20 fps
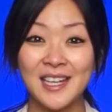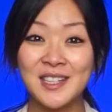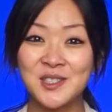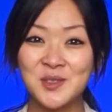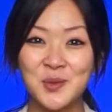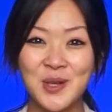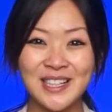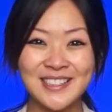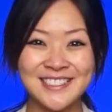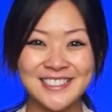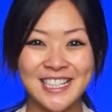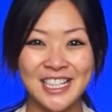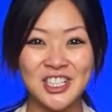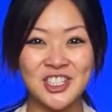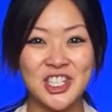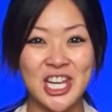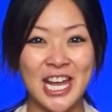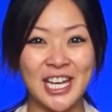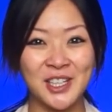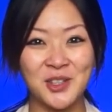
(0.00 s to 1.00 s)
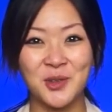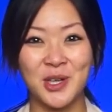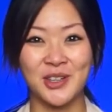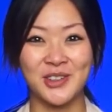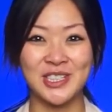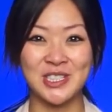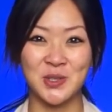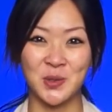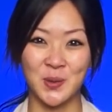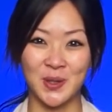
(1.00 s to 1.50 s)
It's Wednesday,
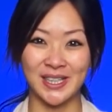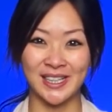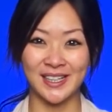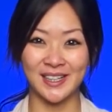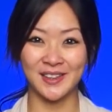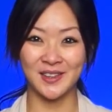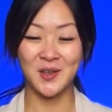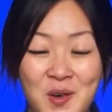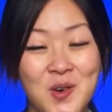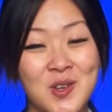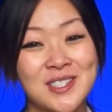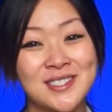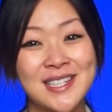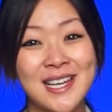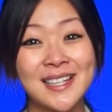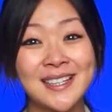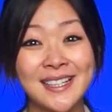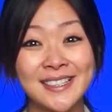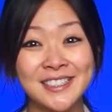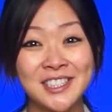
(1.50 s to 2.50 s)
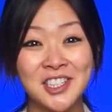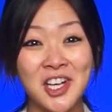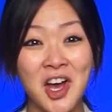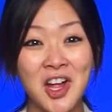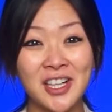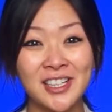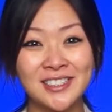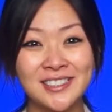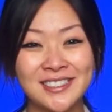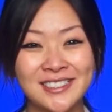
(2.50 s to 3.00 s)
January 20th, or as I like to
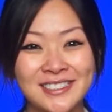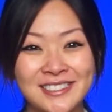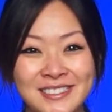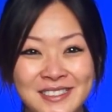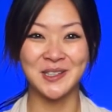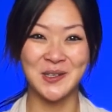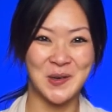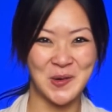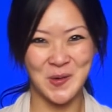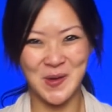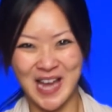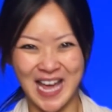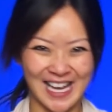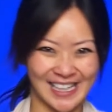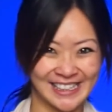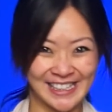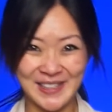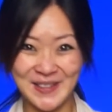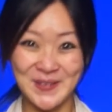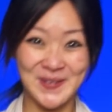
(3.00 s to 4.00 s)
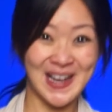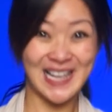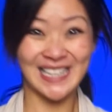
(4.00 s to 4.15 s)
call it, Wacky